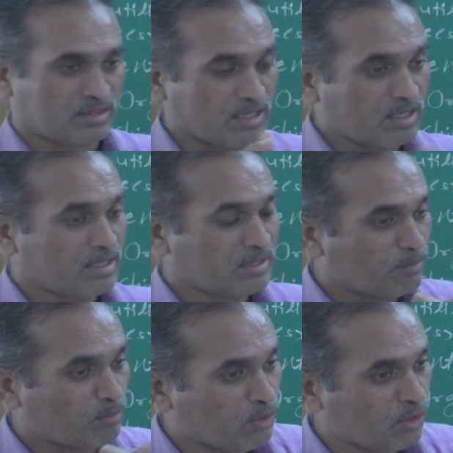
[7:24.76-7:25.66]

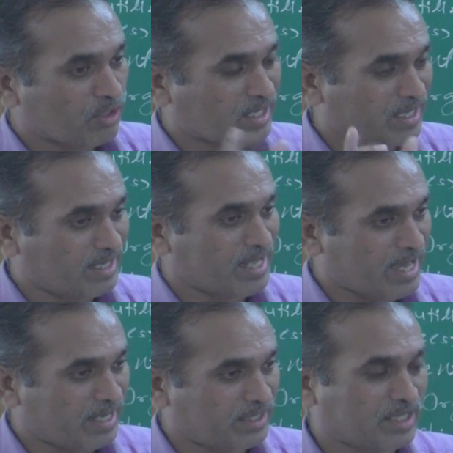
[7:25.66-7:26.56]
the more
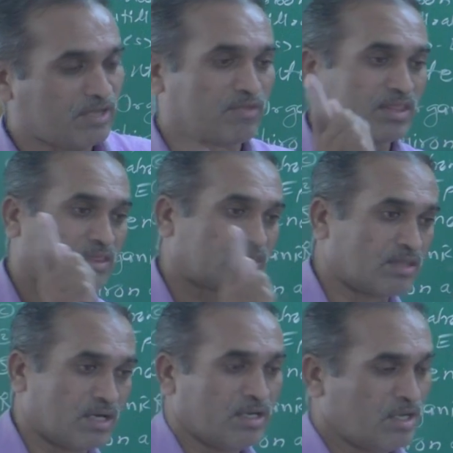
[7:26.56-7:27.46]
clarity, with
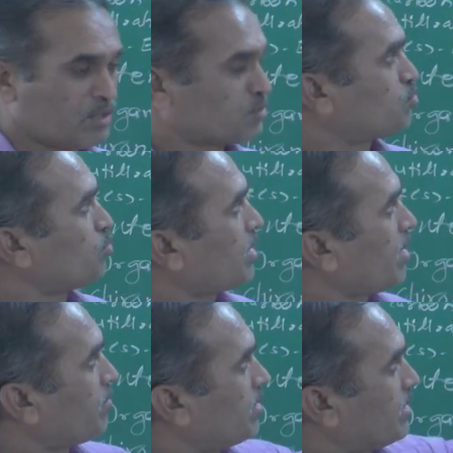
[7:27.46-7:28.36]
the
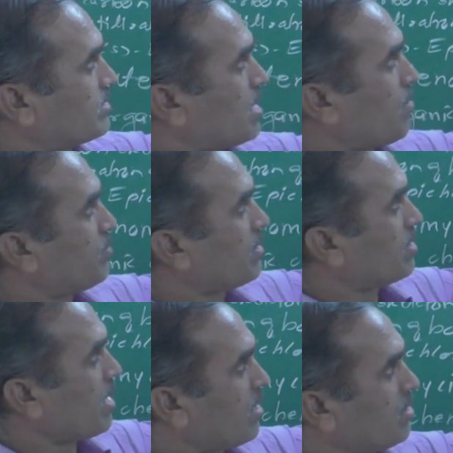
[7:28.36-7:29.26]
suitable example,
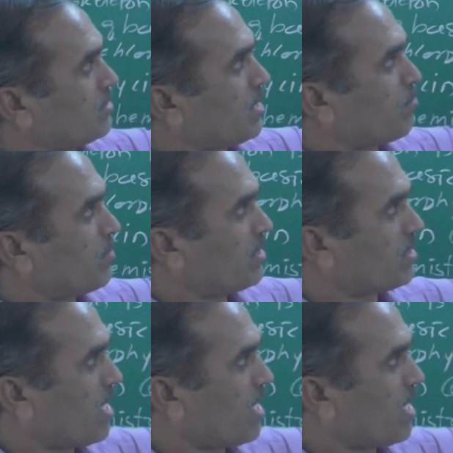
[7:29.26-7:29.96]
chiral template,